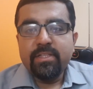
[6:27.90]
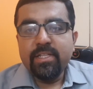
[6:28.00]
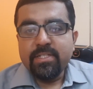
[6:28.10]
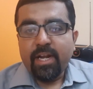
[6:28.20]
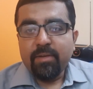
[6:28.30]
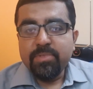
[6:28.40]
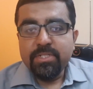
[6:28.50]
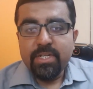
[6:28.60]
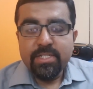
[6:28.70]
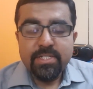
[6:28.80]
the
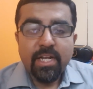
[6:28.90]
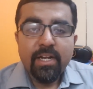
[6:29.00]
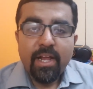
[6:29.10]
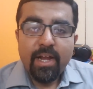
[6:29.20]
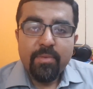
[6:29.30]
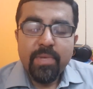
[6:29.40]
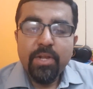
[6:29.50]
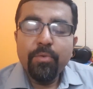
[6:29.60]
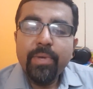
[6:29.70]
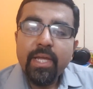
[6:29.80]
circumcision is done. And
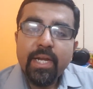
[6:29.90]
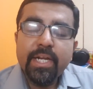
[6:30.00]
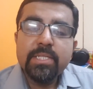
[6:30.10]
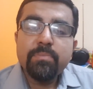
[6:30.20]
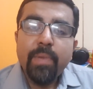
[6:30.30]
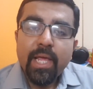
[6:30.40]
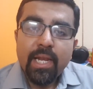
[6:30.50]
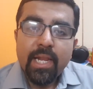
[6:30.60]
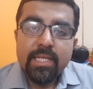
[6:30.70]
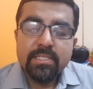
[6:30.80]
believe me, it is
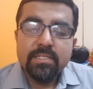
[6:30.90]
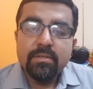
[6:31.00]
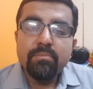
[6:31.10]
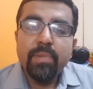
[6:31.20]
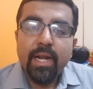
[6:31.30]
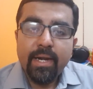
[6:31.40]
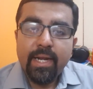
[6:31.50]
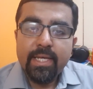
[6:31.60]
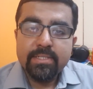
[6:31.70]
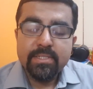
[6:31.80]
painless,
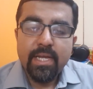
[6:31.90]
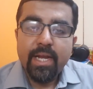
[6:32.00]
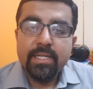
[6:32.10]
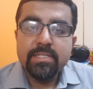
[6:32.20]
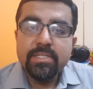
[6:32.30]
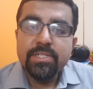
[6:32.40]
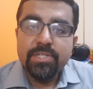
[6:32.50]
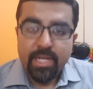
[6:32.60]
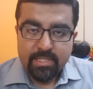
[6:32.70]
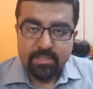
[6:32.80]
bloodless and
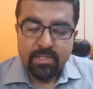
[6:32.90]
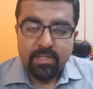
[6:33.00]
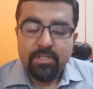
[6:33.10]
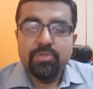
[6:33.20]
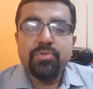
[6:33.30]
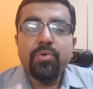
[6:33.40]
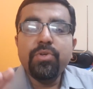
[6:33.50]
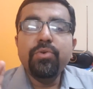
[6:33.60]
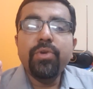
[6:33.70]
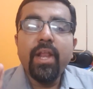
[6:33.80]
stitchless. So
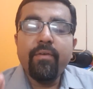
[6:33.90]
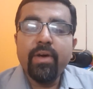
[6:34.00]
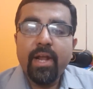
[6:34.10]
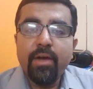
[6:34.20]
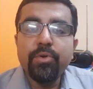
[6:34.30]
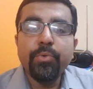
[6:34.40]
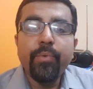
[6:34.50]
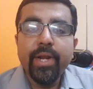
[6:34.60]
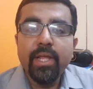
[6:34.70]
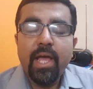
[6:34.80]
you never have to
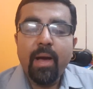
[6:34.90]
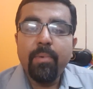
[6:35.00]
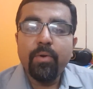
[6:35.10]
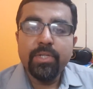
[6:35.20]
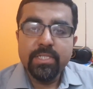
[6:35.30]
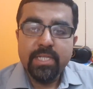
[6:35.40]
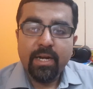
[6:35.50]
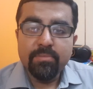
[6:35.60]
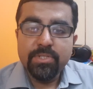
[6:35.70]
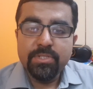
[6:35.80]
worry about the
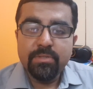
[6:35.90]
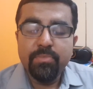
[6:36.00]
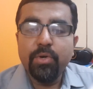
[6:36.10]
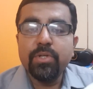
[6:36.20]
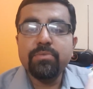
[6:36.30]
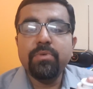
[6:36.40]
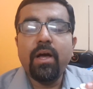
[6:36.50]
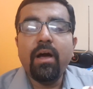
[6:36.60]
circumcision, because